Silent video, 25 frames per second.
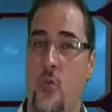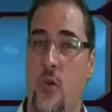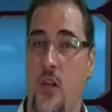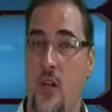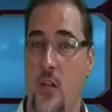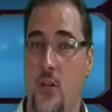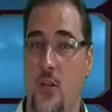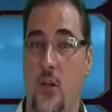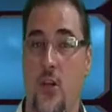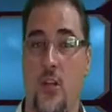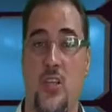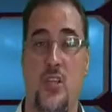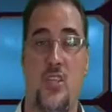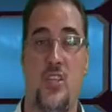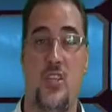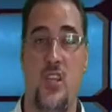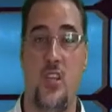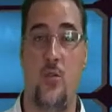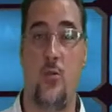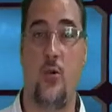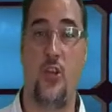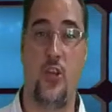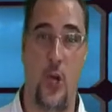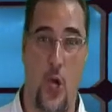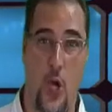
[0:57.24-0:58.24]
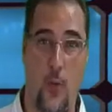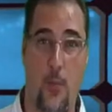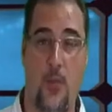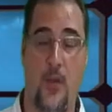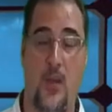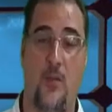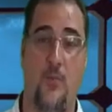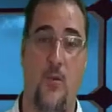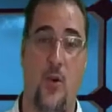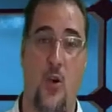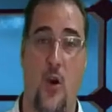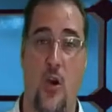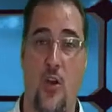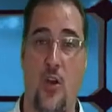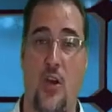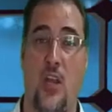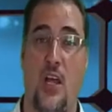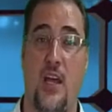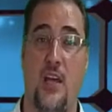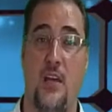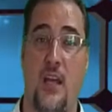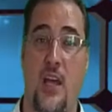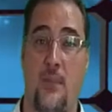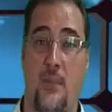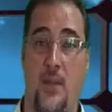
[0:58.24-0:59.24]
screen you're going to see when you open up your
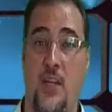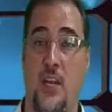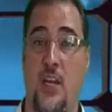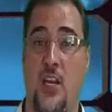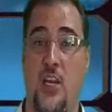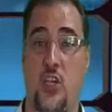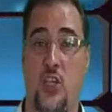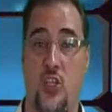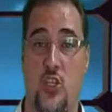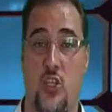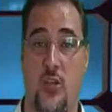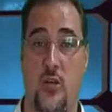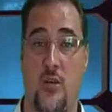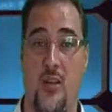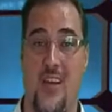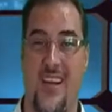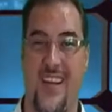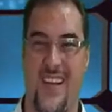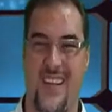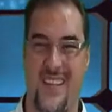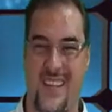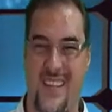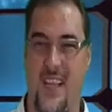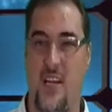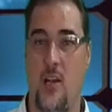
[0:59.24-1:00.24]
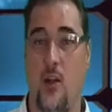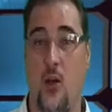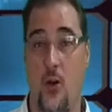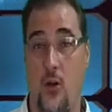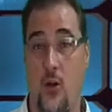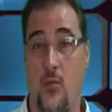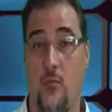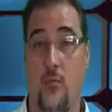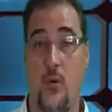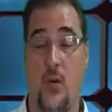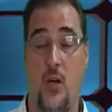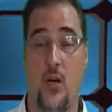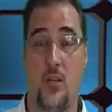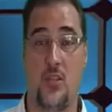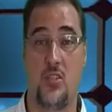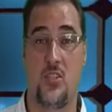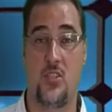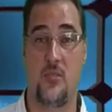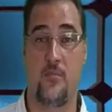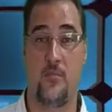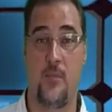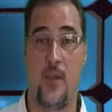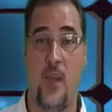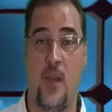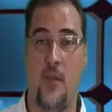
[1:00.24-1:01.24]
online application is the login box.